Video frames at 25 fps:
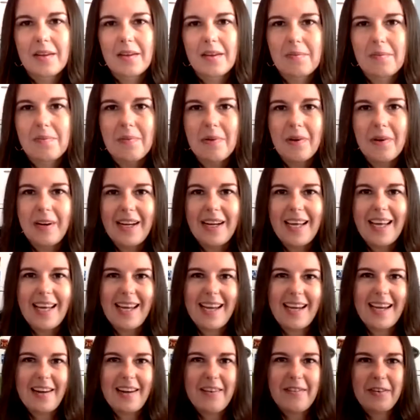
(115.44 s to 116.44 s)
Good
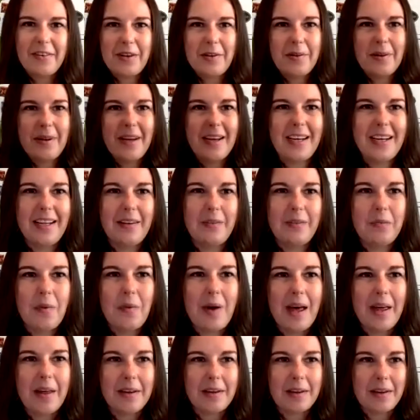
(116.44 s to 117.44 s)
morning, everyone, and
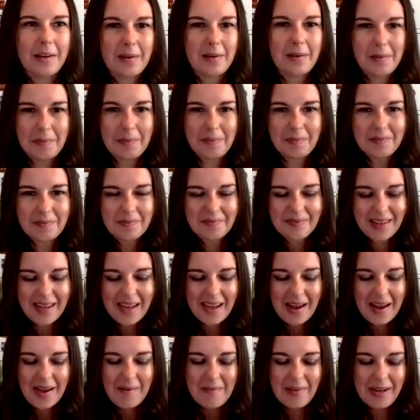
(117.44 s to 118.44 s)
welcome.
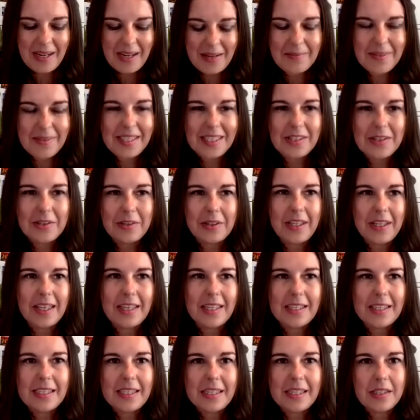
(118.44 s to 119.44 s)
My name is
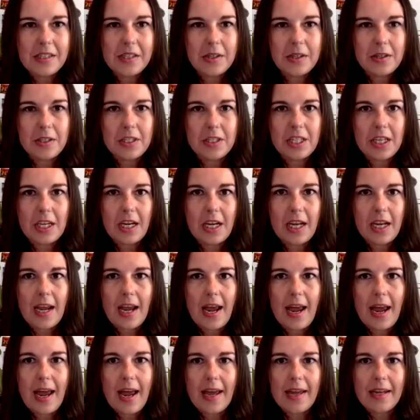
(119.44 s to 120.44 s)
Julia Santucci,
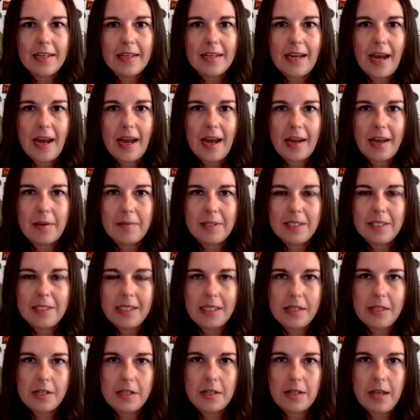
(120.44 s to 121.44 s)
and I am a
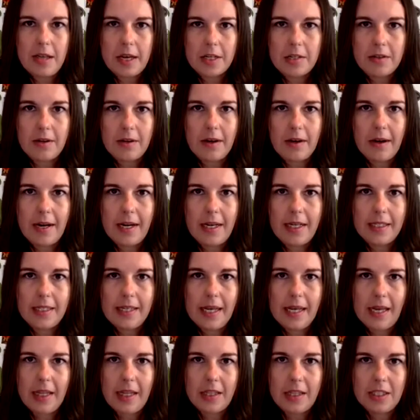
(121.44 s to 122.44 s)
senior lecturer in
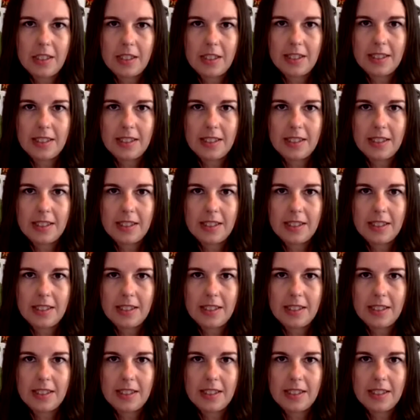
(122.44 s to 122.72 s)
intelligence